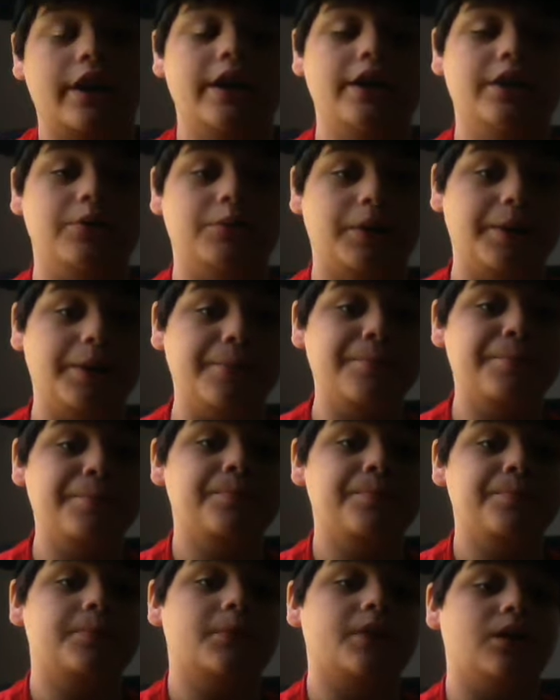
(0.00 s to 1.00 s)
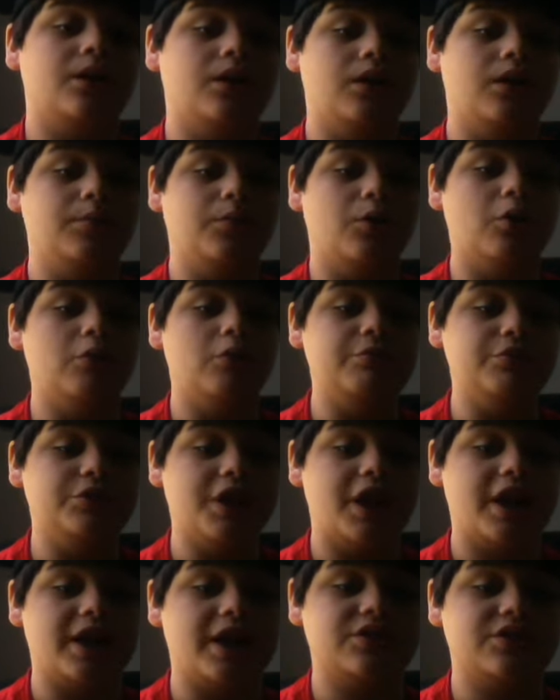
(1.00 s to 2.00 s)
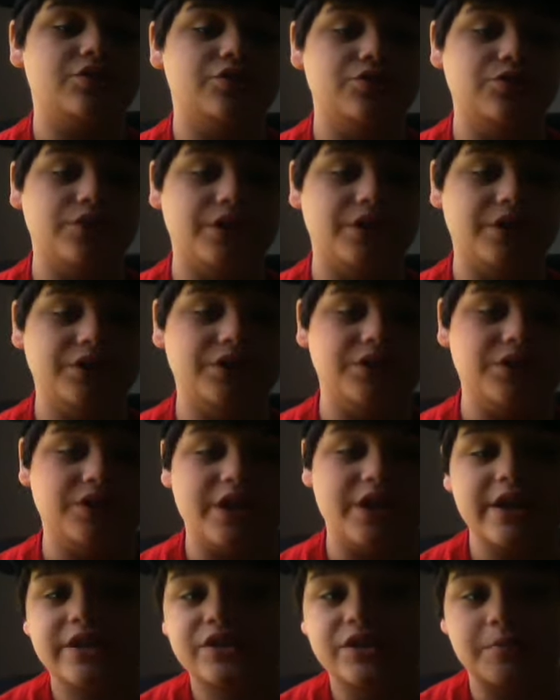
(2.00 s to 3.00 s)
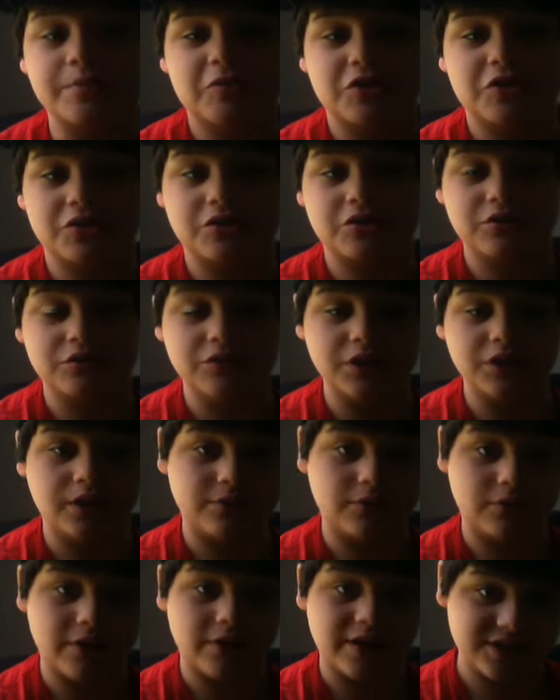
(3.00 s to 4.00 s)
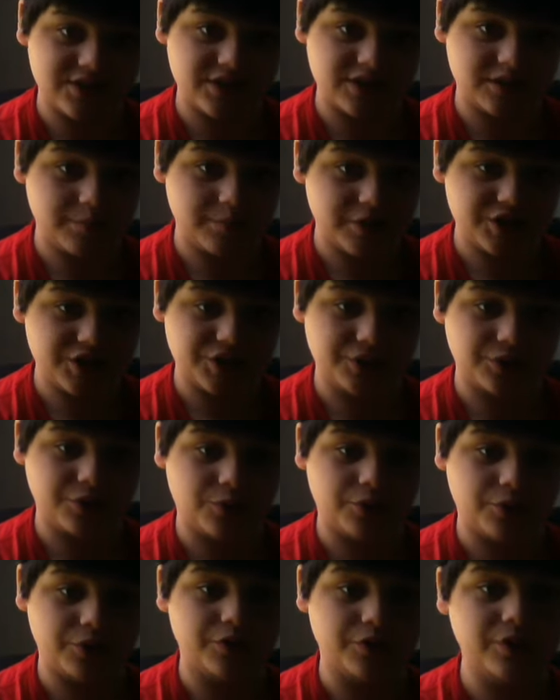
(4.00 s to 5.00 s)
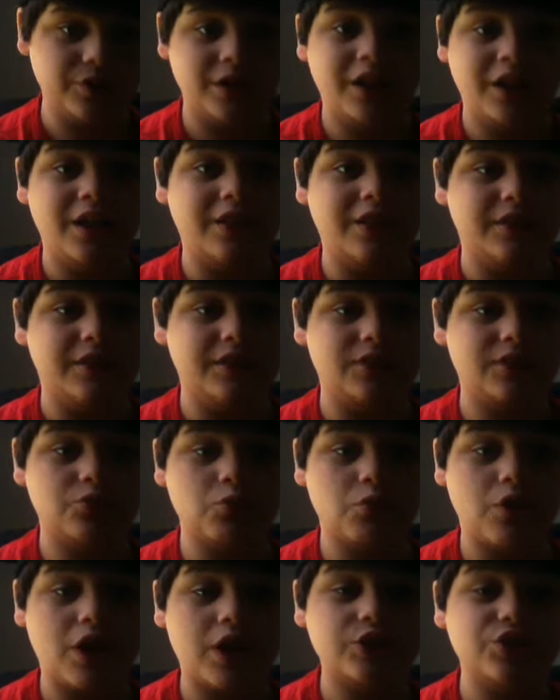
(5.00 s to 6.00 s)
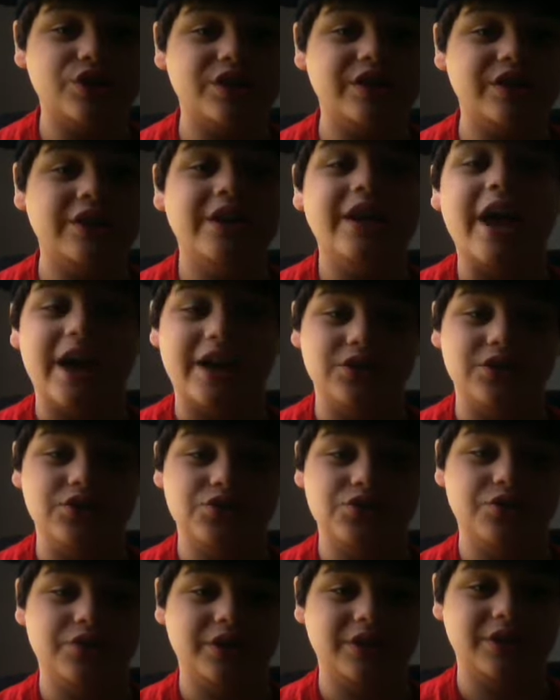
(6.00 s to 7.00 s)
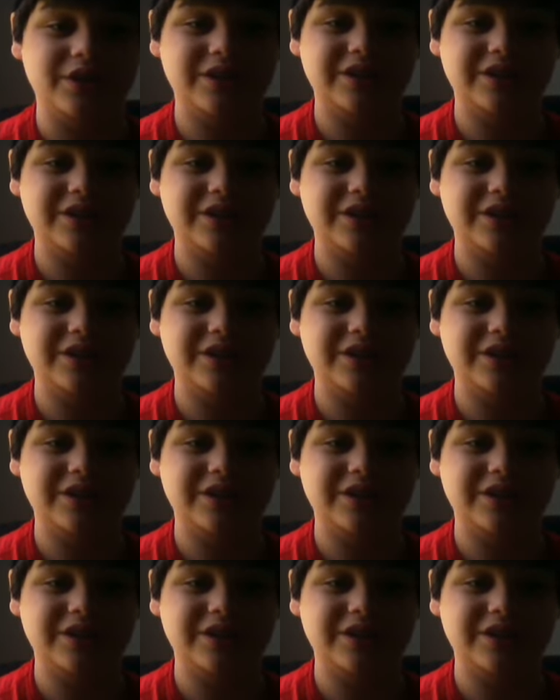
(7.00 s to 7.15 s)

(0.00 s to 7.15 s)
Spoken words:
Anyway, hope you guys enjoyed today's episode of Ryan's Animation Corner. Thanks for watching, and enjoy.